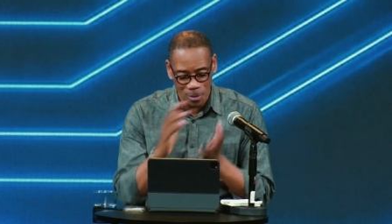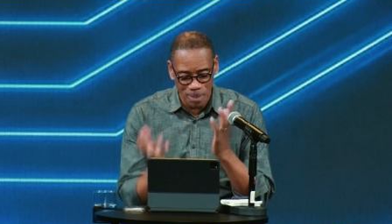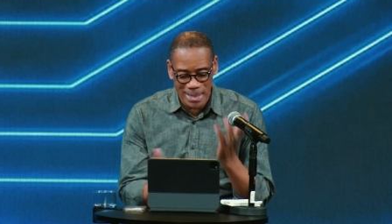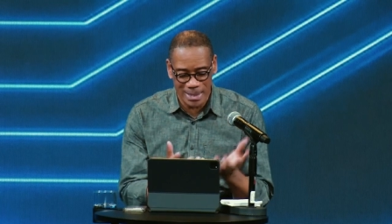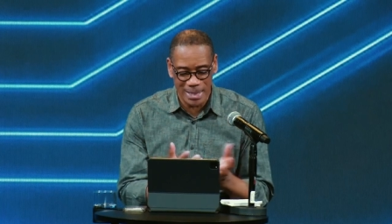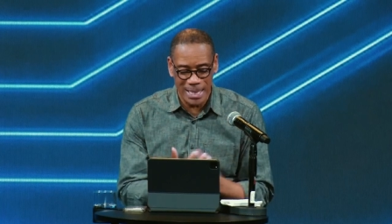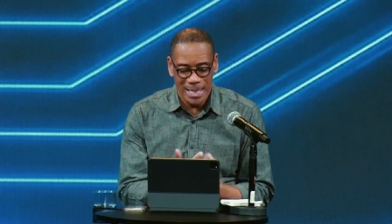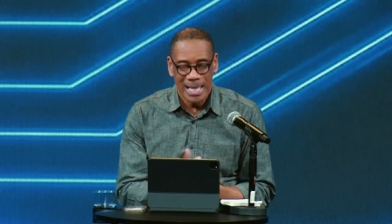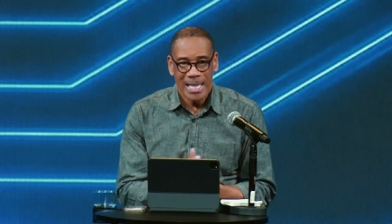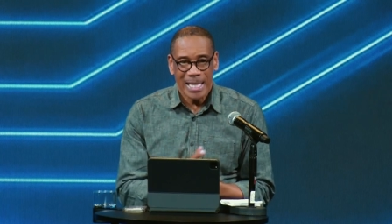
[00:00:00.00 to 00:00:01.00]

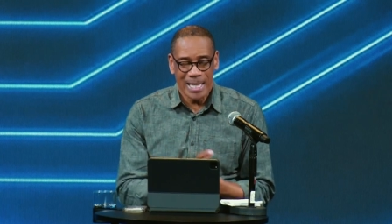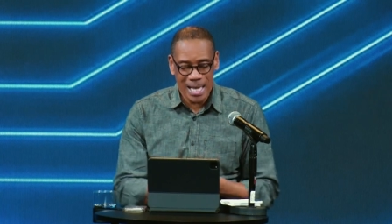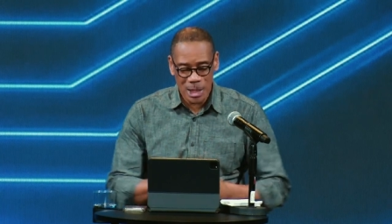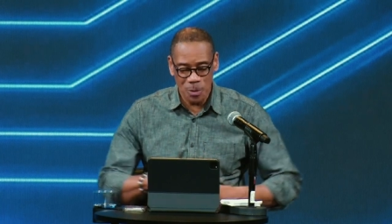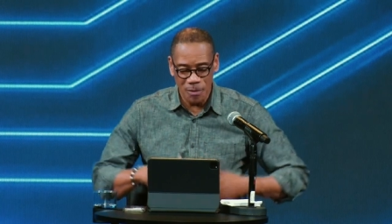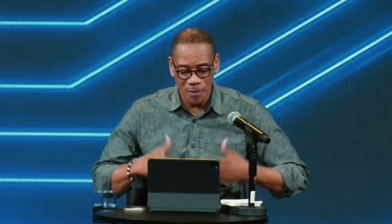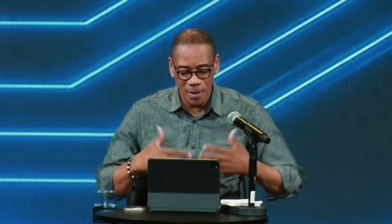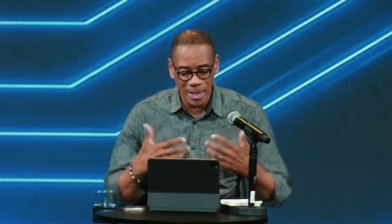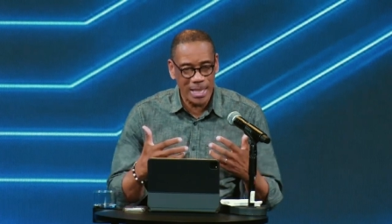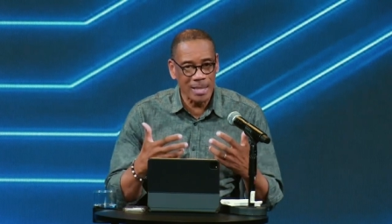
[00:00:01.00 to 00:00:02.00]
Basically, God is
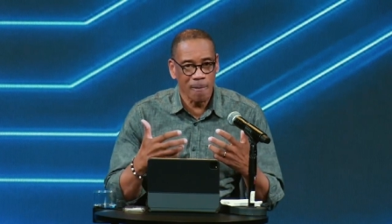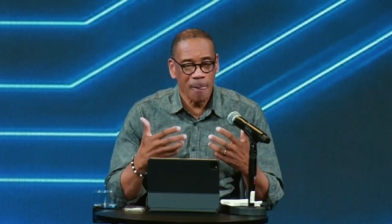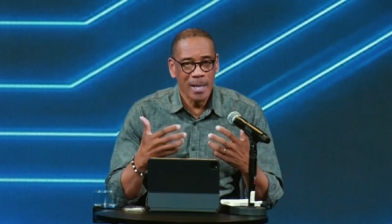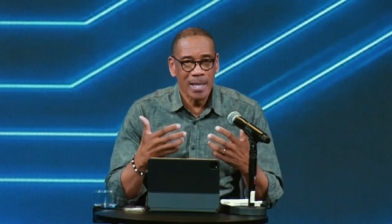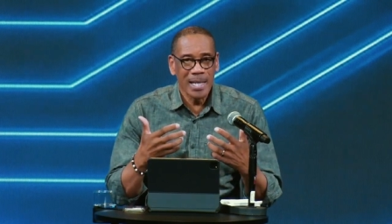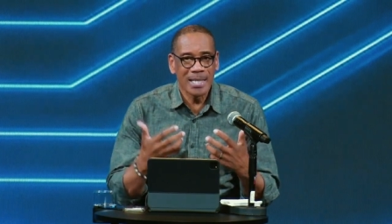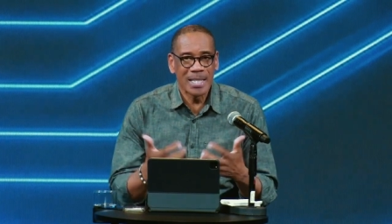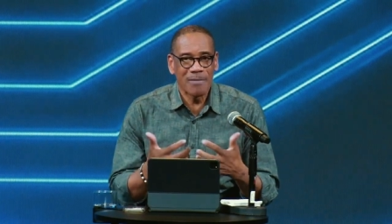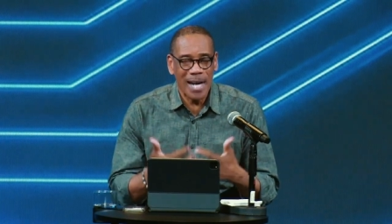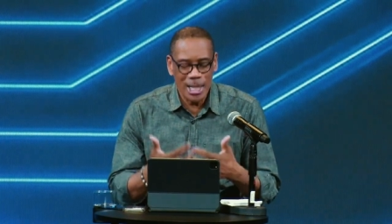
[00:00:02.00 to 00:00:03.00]
revealing his
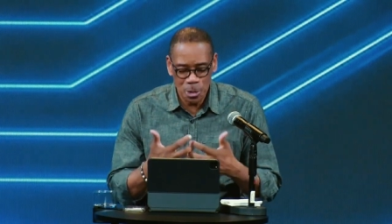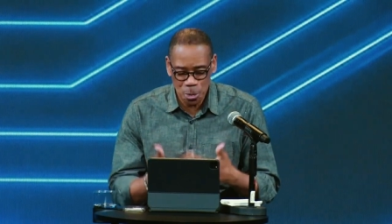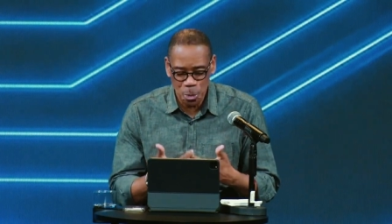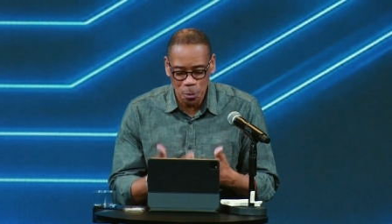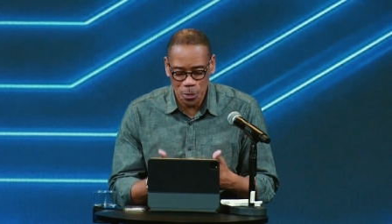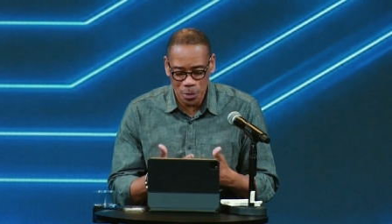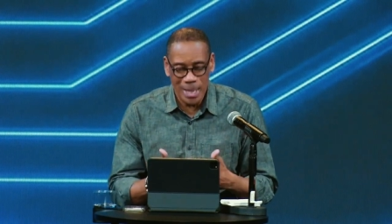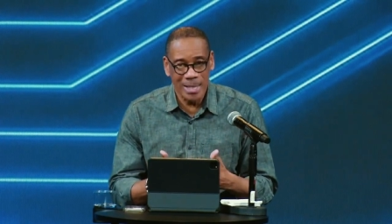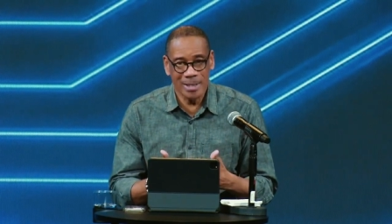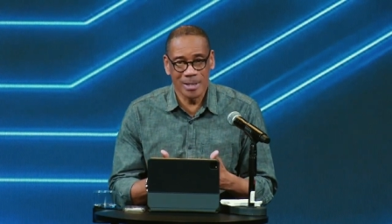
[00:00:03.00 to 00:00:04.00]
divine truth to
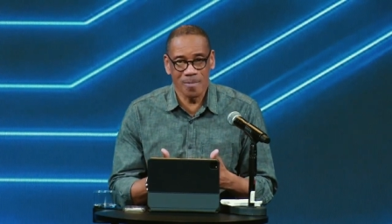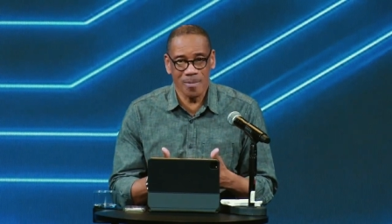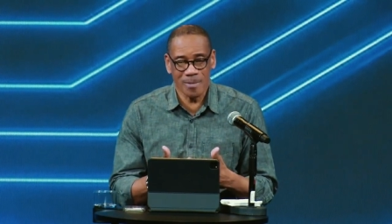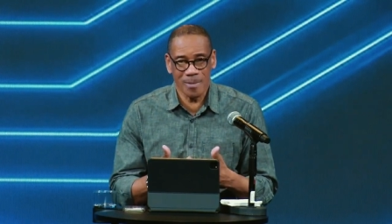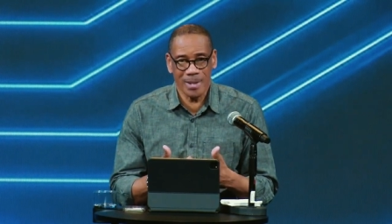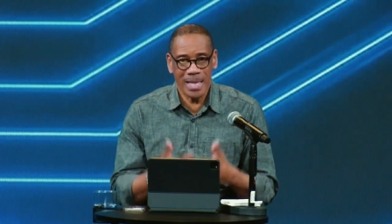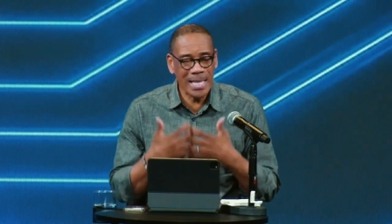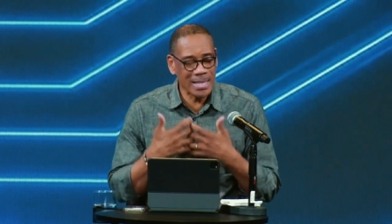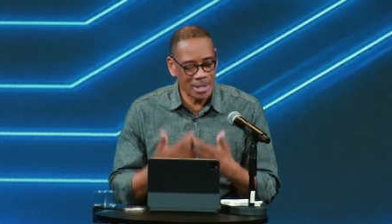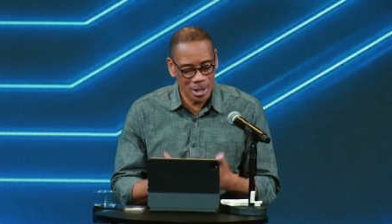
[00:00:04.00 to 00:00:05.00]
us
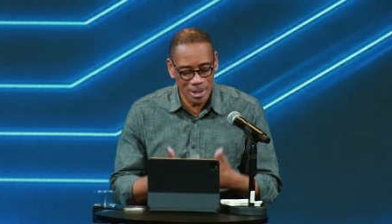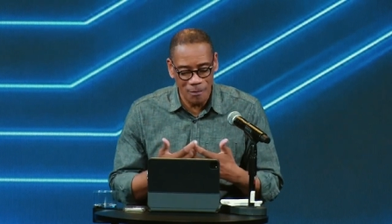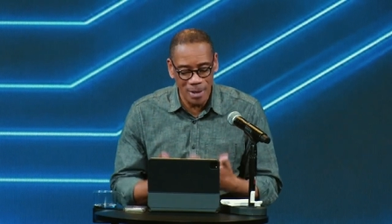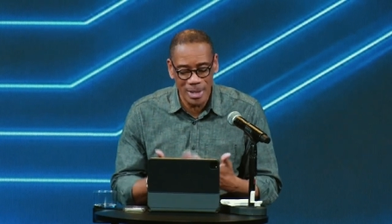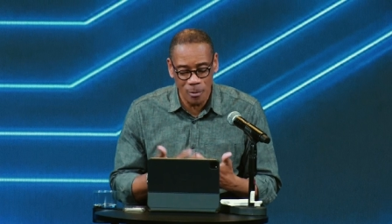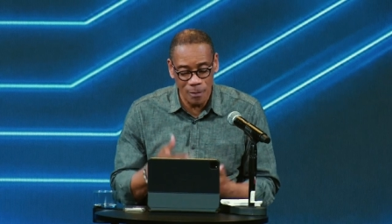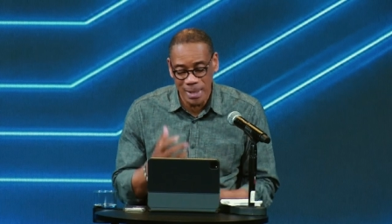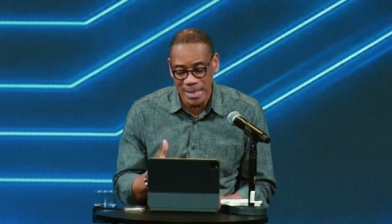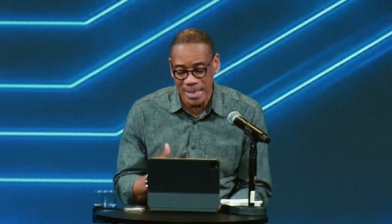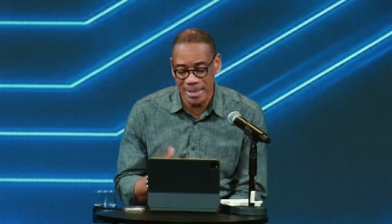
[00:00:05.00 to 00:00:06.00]
he is
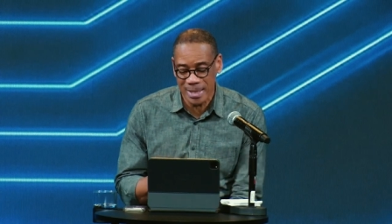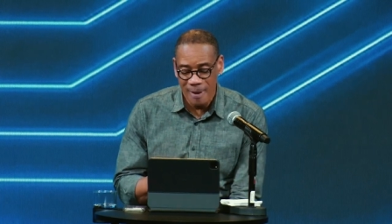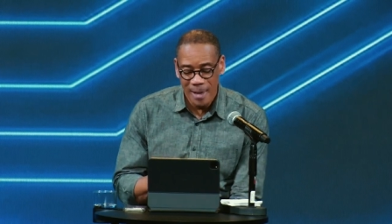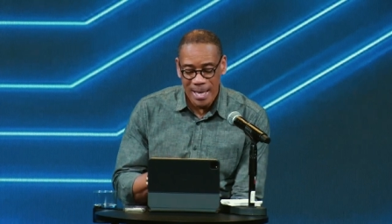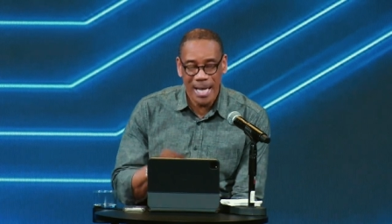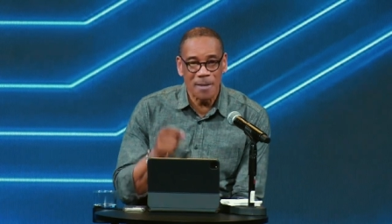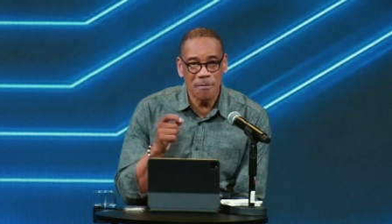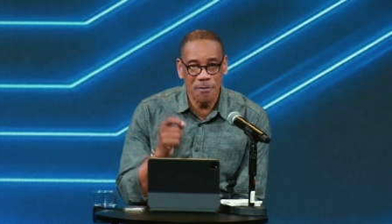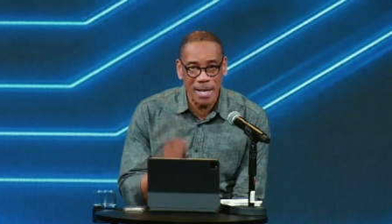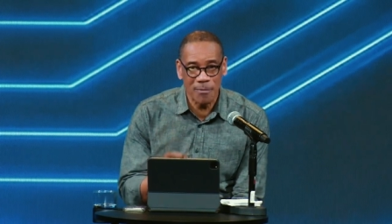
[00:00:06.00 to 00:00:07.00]
revealing this in
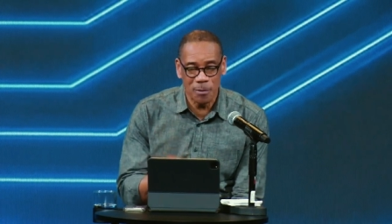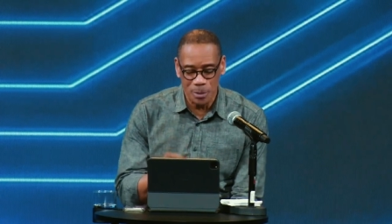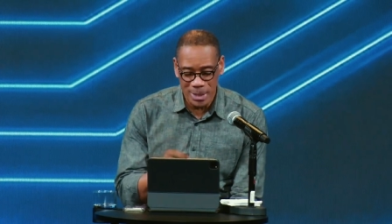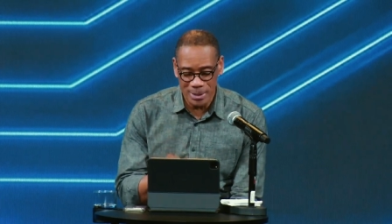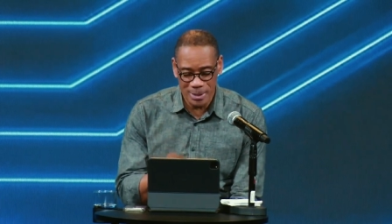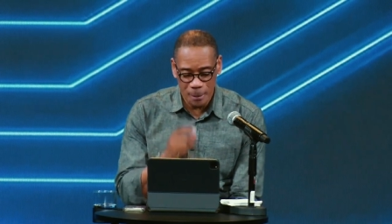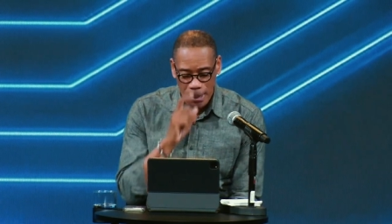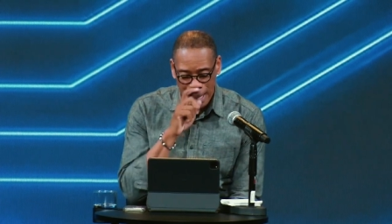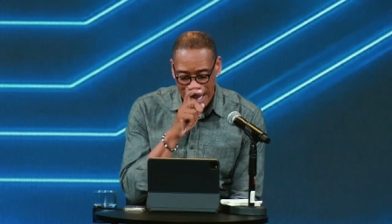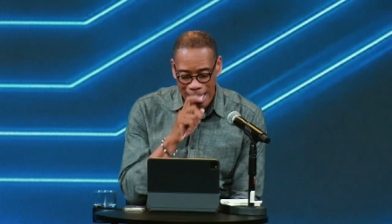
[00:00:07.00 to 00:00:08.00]
faithfulness
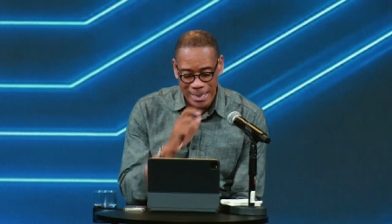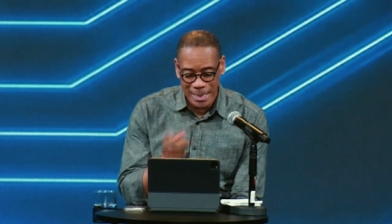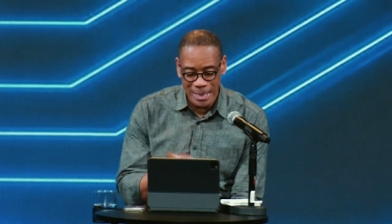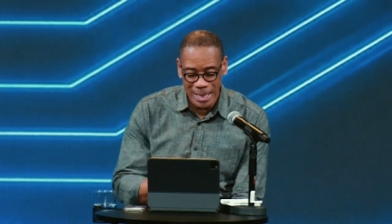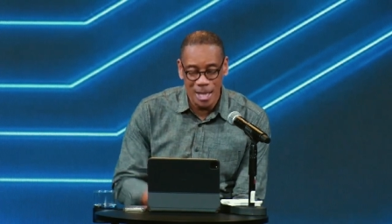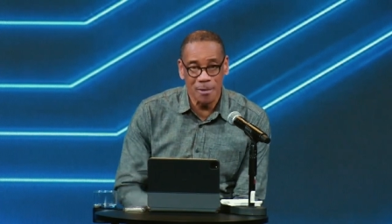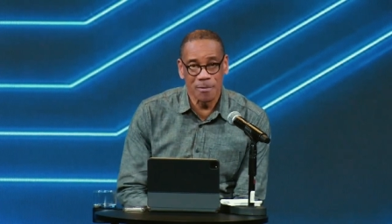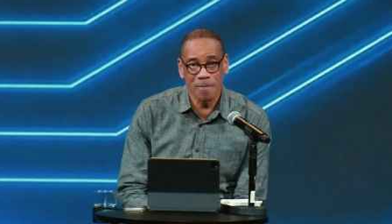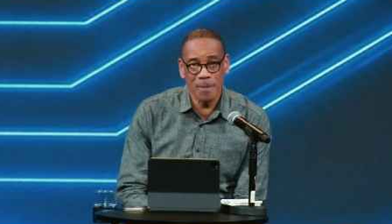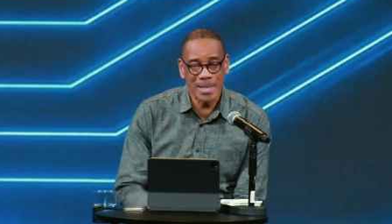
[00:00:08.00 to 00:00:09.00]
and in love.